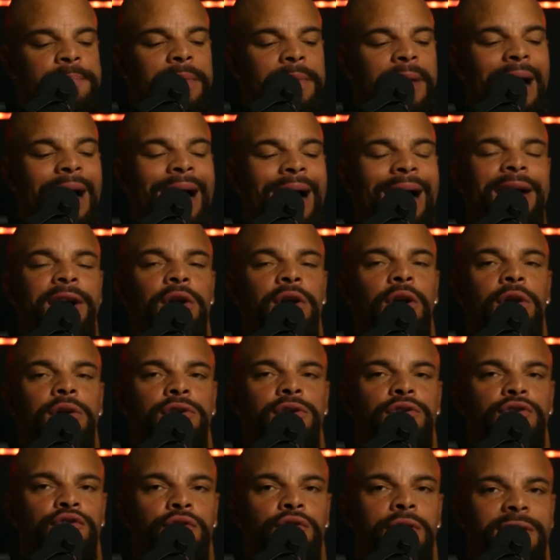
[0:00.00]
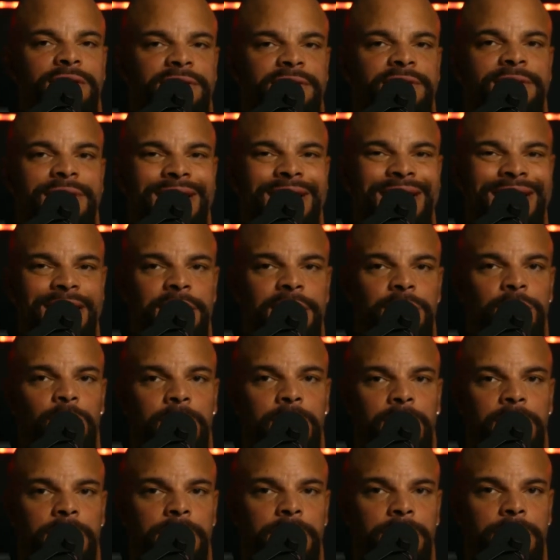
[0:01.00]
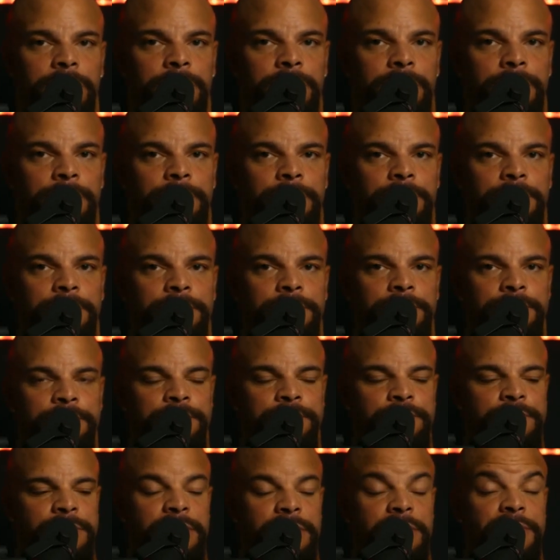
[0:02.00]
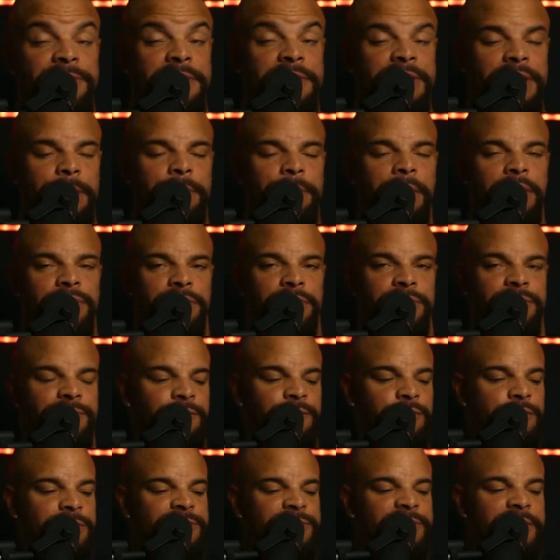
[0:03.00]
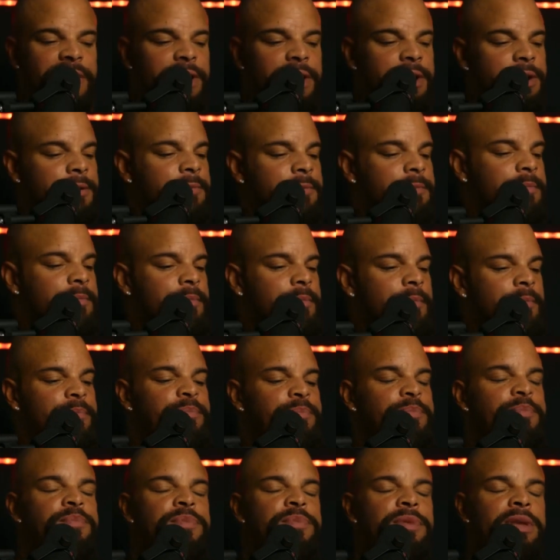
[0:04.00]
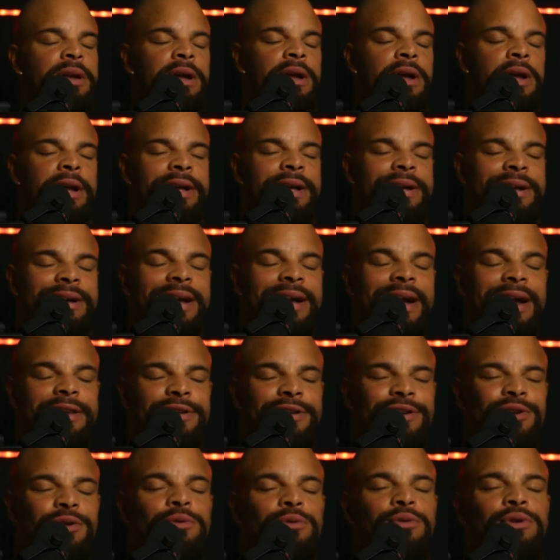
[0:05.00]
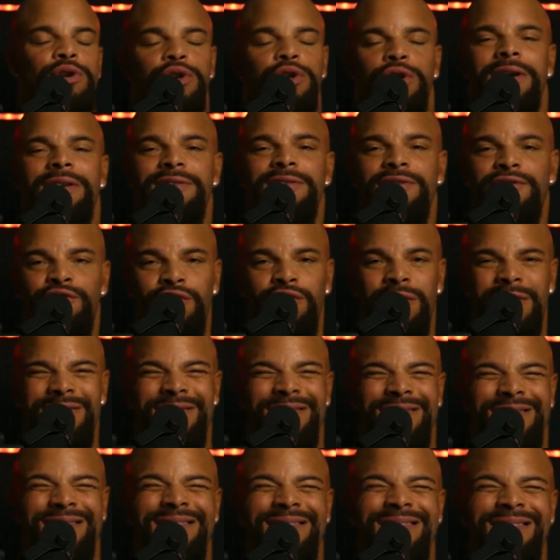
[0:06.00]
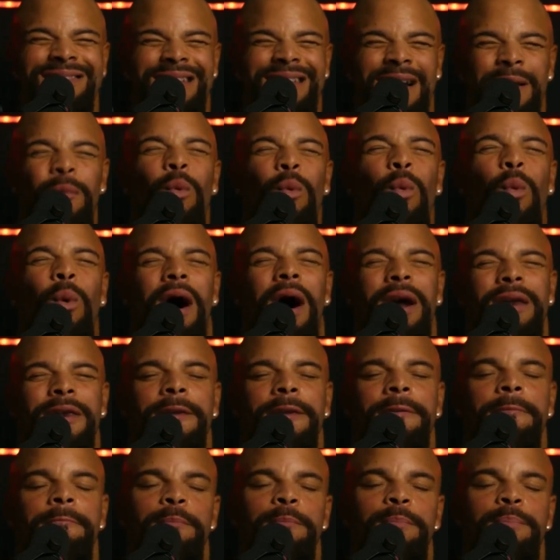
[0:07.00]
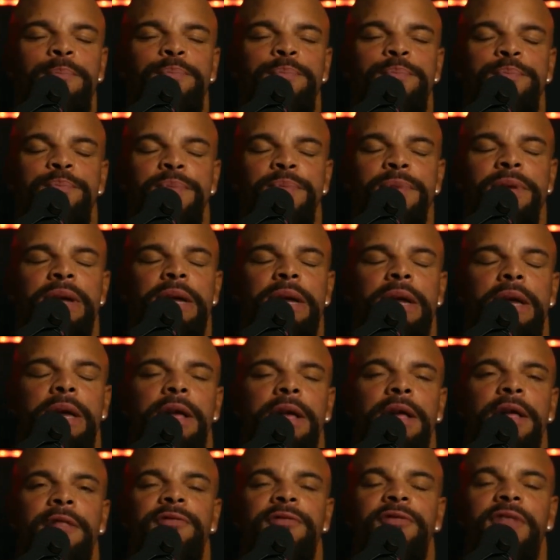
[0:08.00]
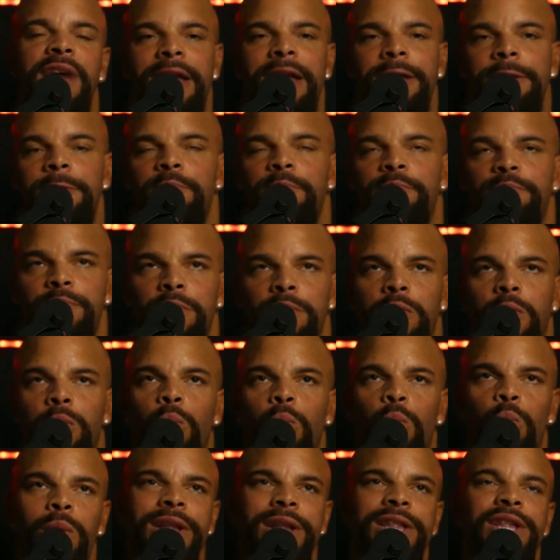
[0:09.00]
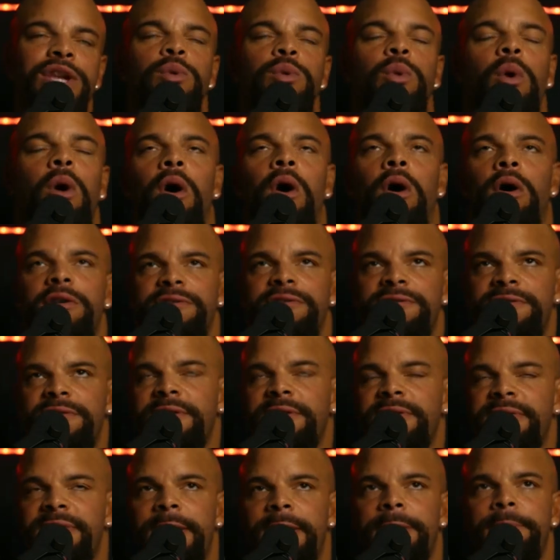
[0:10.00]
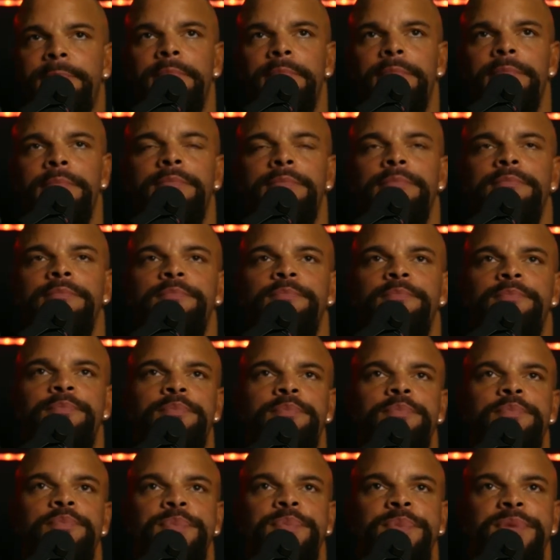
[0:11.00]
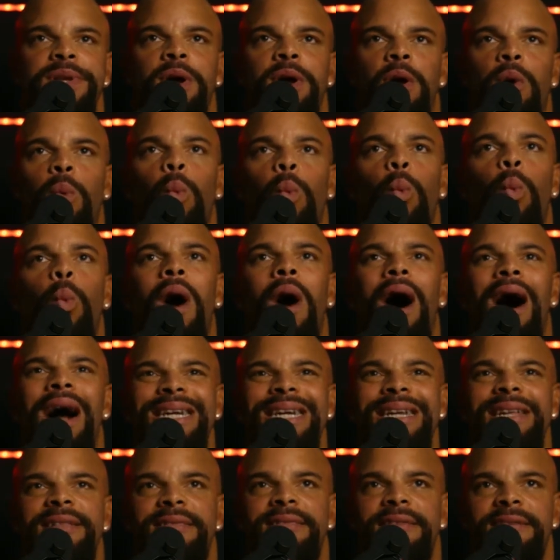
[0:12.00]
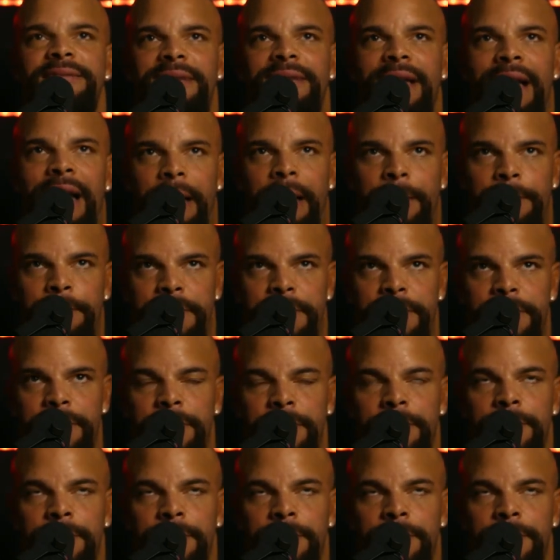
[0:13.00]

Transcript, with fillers: I can't trust anyone. Think about this for a second. Can you tr- trust someone that when you ask them, why did this happen?